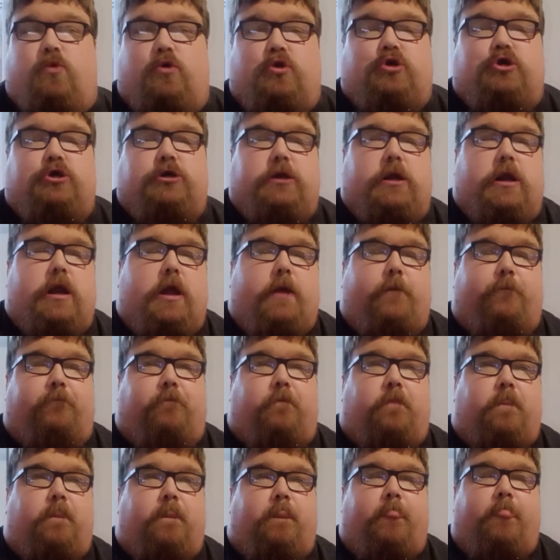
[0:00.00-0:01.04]
watching it,
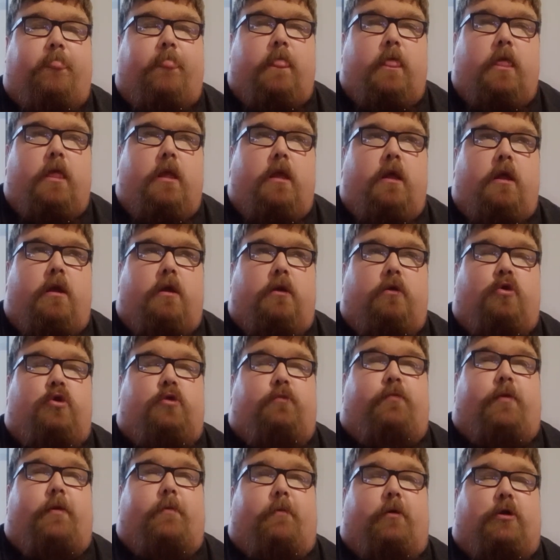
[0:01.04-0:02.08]

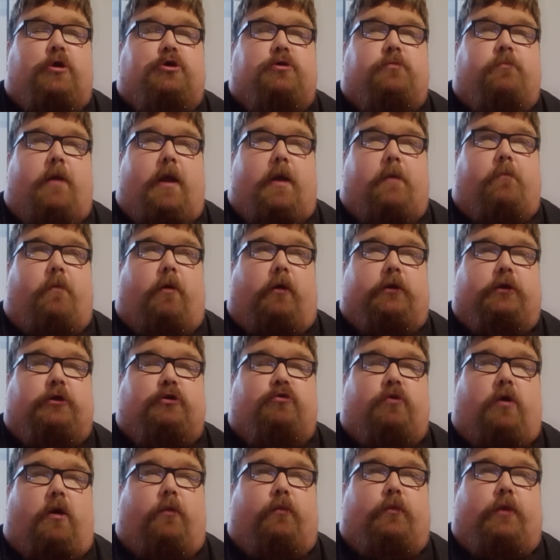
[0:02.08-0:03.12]
because pretty much the main one
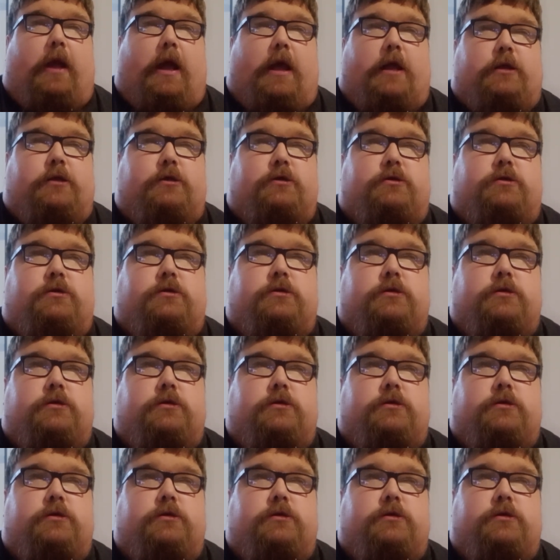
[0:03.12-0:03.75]
described it as